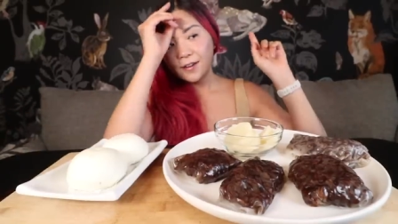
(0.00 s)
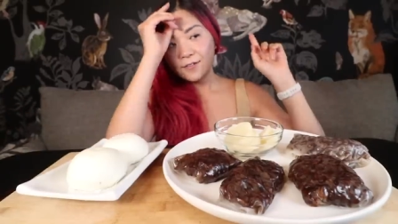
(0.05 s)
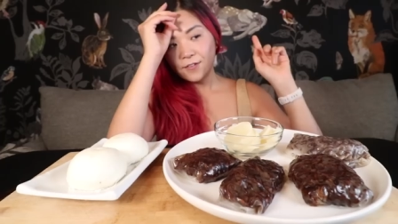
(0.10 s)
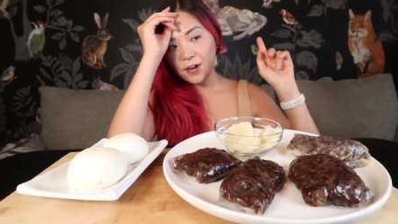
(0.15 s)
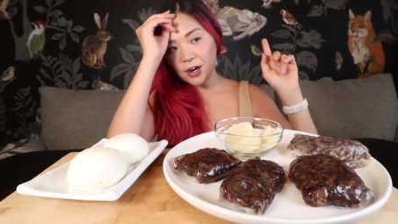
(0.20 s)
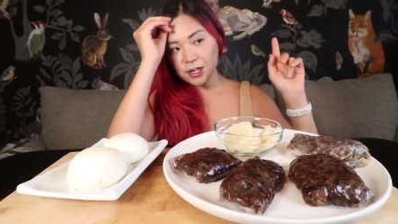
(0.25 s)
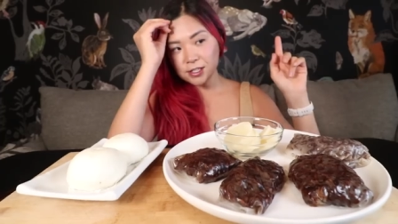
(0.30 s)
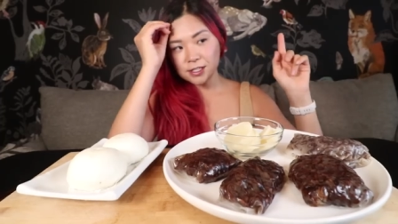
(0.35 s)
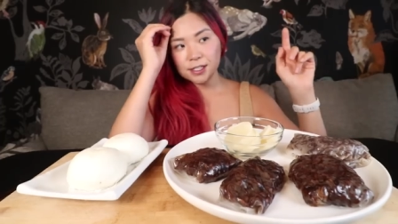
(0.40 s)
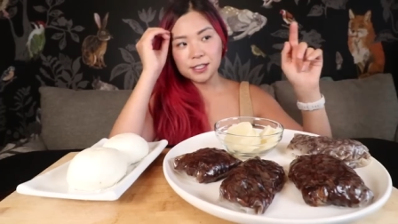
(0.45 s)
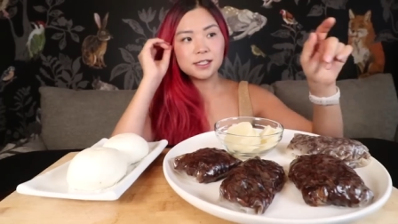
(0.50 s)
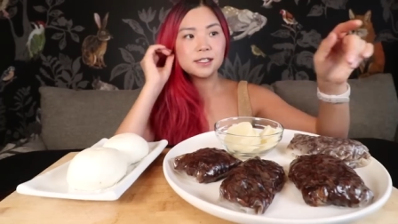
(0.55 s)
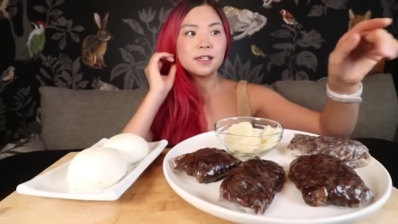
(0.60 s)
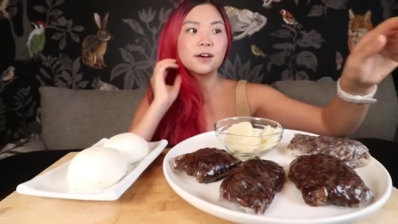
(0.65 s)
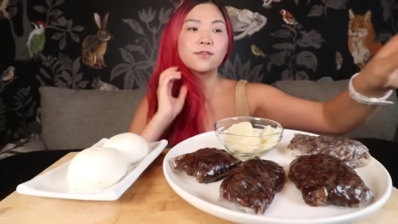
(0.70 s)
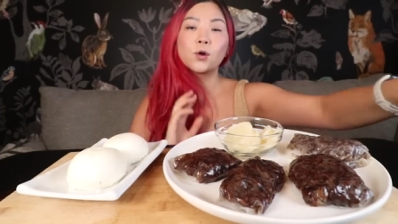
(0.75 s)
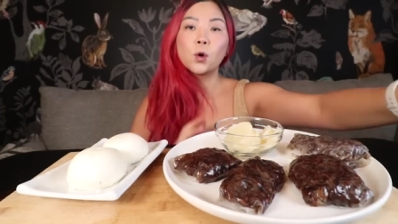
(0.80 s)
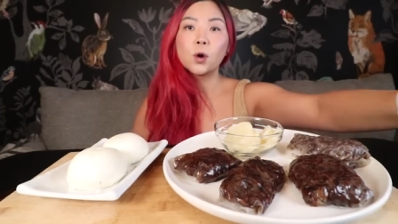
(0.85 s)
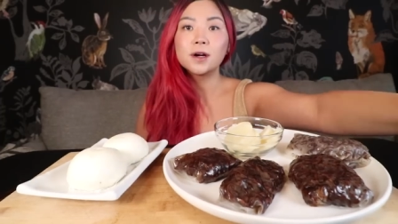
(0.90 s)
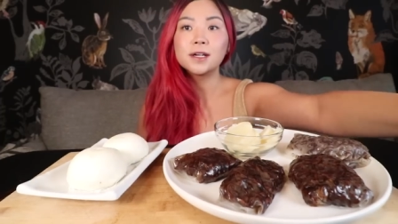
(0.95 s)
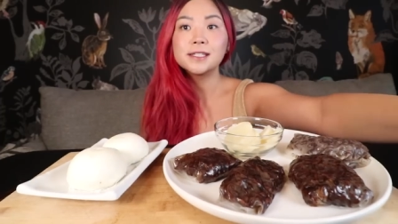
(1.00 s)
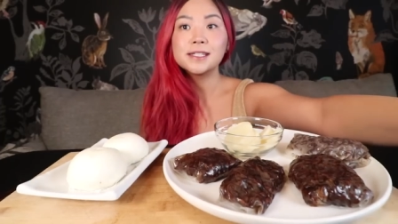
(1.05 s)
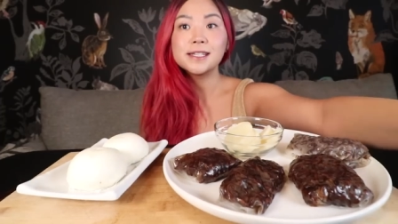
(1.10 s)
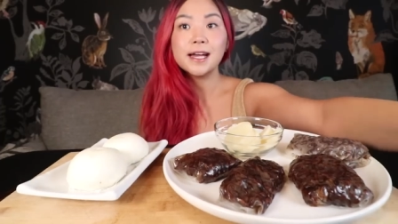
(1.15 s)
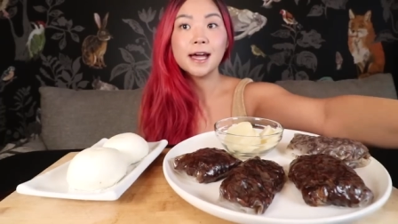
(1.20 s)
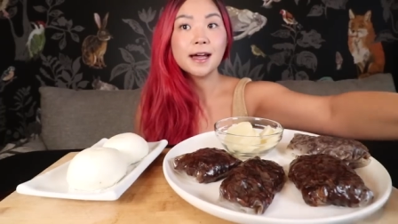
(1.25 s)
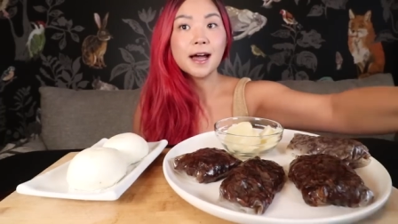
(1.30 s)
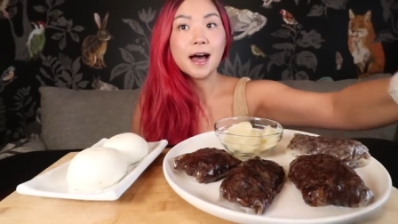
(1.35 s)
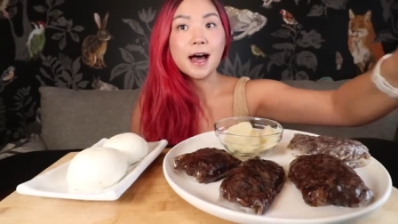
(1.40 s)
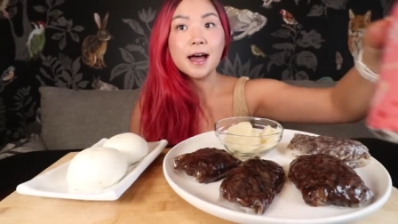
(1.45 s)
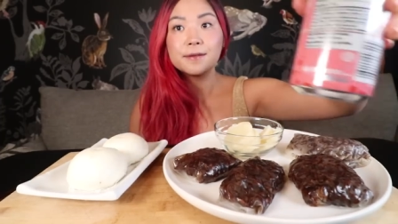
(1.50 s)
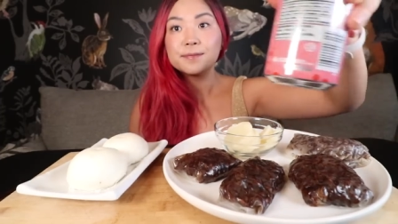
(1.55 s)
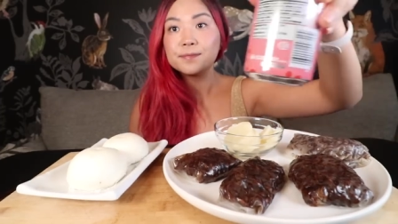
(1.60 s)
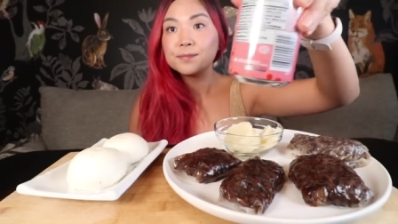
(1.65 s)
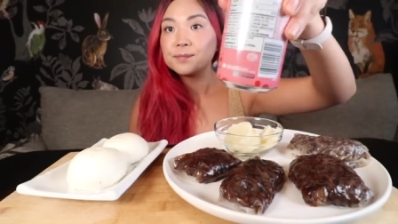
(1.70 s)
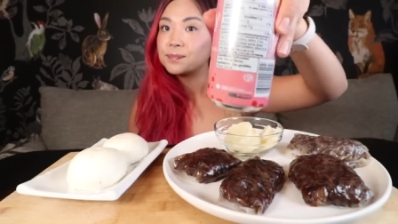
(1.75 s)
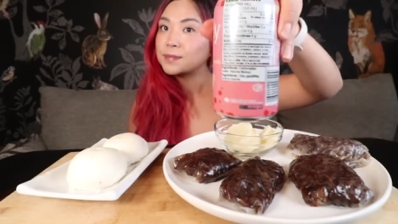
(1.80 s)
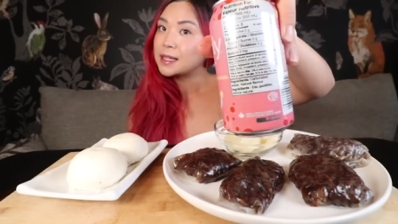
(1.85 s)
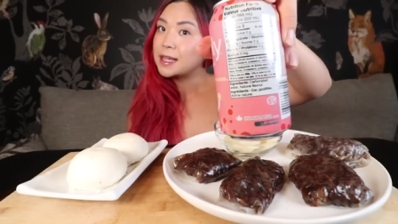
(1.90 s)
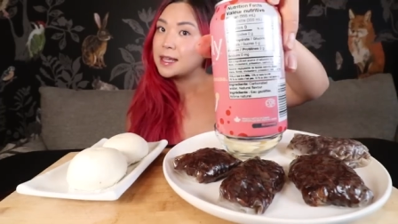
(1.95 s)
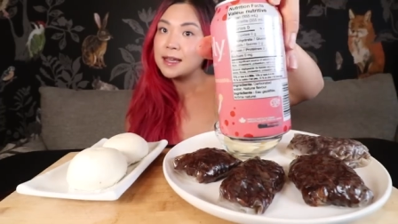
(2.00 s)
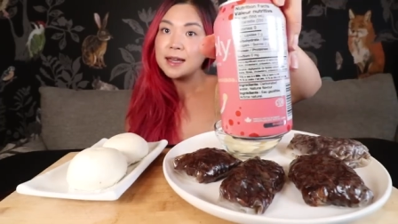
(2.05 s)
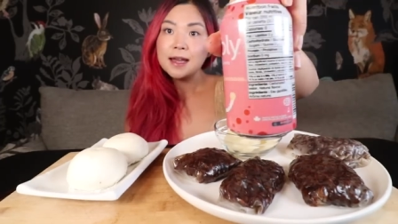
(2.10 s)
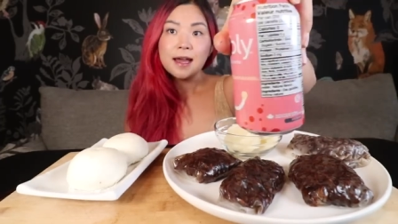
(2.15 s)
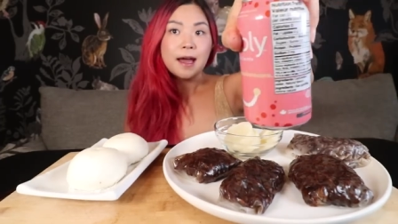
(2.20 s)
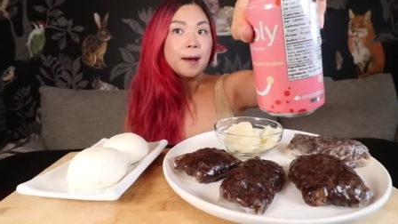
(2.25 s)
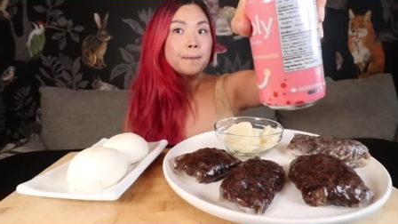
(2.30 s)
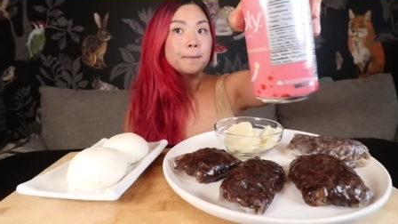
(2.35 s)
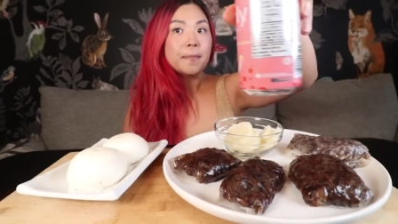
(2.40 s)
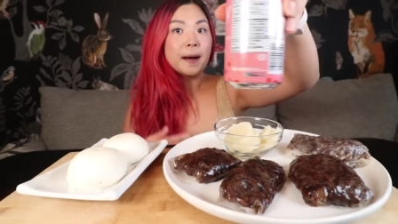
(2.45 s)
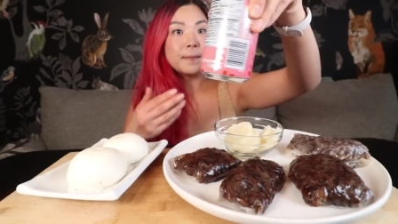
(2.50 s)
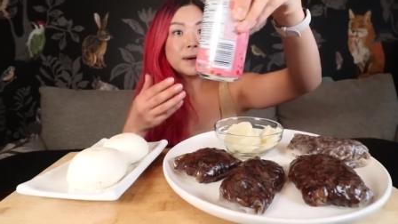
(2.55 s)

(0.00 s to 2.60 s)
First, of course, I got my